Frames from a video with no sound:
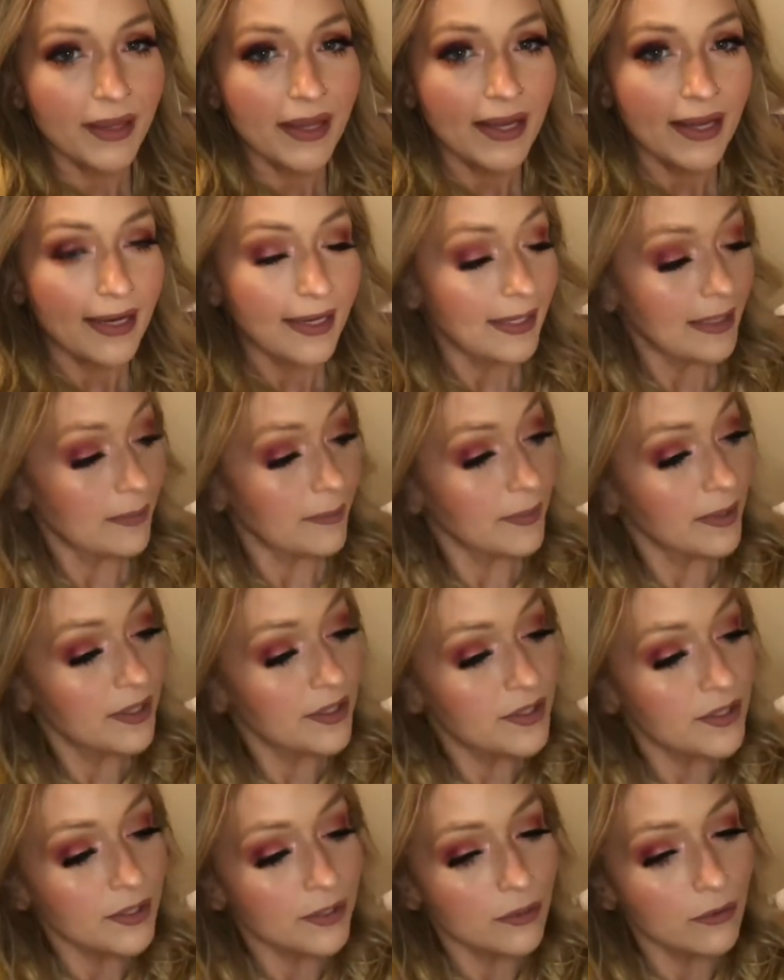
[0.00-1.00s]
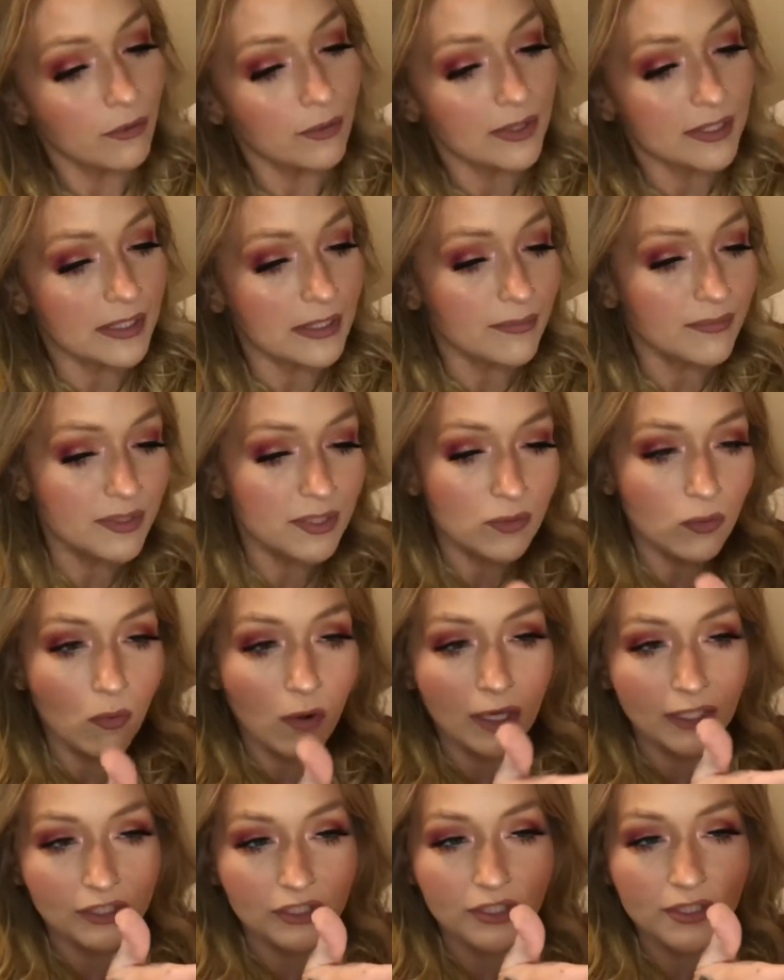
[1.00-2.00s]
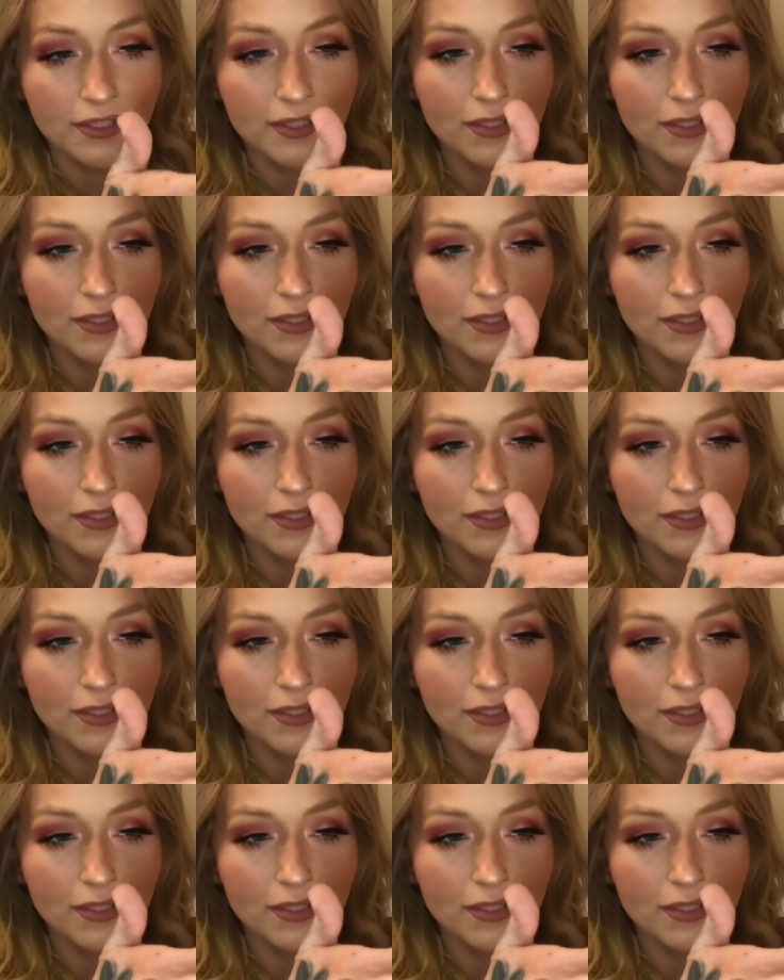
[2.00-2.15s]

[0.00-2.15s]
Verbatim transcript: And I'm gonna do some swatches.